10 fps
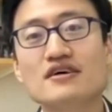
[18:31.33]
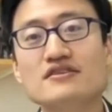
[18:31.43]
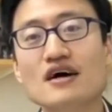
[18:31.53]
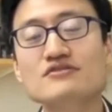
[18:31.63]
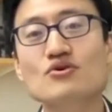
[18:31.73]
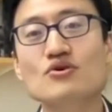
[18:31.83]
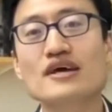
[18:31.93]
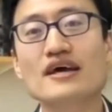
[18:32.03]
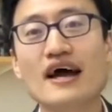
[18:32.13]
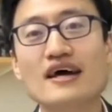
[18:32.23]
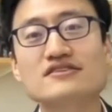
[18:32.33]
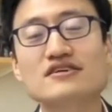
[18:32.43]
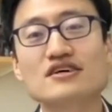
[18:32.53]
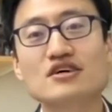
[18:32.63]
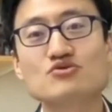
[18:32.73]
not only as
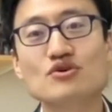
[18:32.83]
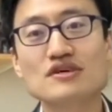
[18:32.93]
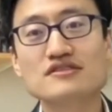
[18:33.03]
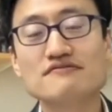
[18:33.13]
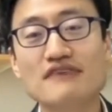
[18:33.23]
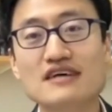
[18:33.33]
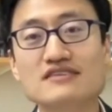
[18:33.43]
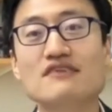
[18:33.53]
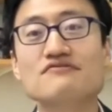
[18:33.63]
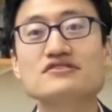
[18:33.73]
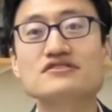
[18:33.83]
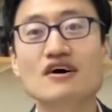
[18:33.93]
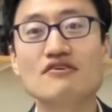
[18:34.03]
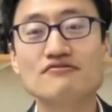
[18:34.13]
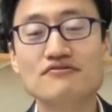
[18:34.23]
a controlling device of
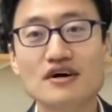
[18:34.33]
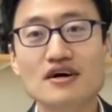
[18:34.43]
itself,